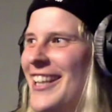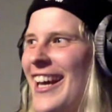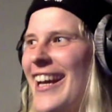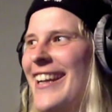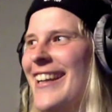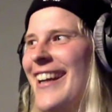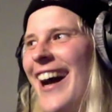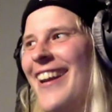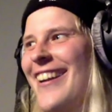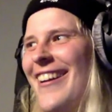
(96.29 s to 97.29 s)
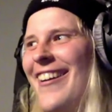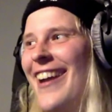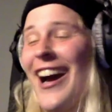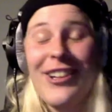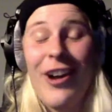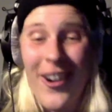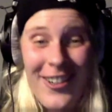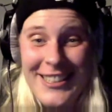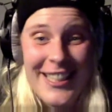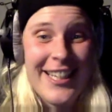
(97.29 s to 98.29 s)
Like, I don't know. I
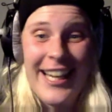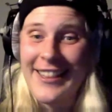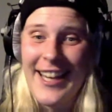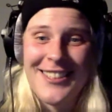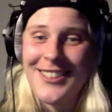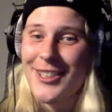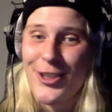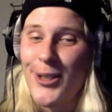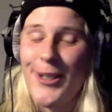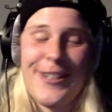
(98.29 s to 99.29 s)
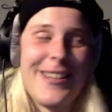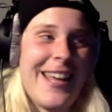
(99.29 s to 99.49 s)
honestly, like, that is the truth.